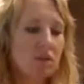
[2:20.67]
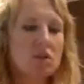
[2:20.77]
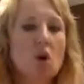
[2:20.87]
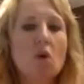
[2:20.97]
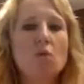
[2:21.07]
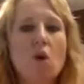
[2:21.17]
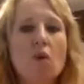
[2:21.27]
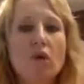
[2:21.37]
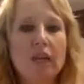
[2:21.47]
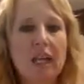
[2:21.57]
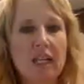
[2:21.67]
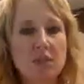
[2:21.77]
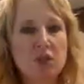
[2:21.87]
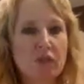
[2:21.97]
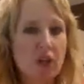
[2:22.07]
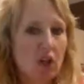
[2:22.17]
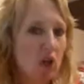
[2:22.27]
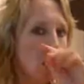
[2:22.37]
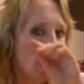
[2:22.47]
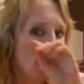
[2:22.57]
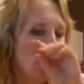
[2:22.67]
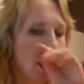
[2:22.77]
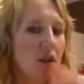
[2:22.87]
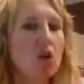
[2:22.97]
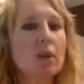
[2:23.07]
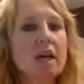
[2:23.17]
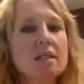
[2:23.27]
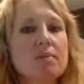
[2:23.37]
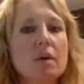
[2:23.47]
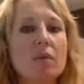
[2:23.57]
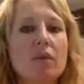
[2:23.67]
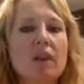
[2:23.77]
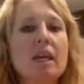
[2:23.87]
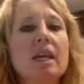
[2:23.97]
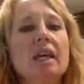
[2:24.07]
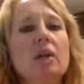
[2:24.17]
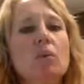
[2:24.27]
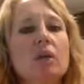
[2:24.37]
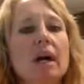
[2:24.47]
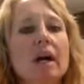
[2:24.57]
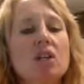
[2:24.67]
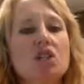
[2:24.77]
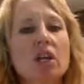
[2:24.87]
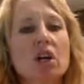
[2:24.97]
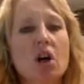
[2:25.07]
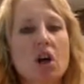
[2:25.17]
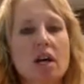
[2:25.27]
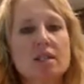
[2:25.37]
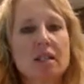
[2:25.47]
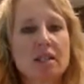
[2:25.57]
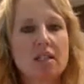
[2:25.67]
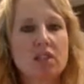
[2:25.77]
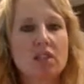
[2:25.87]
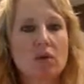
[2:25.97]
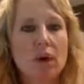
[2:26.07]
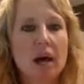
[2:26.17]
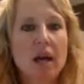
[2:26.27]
don't overheat it, especially if you've got a good quality blender, because remember, the heat will actually cause it to,